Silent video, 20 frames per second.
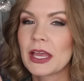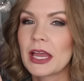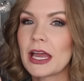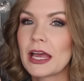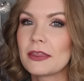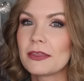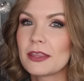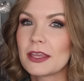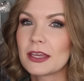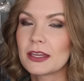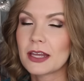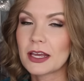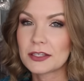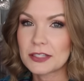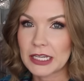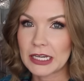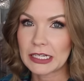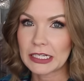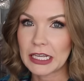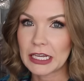and then a
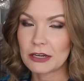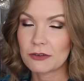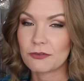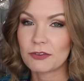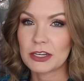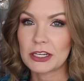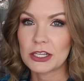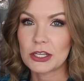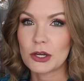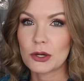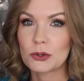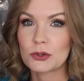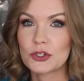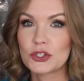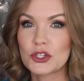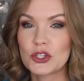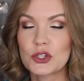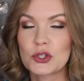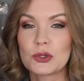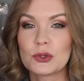dedicated video
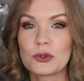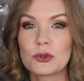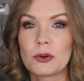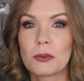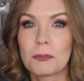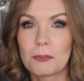to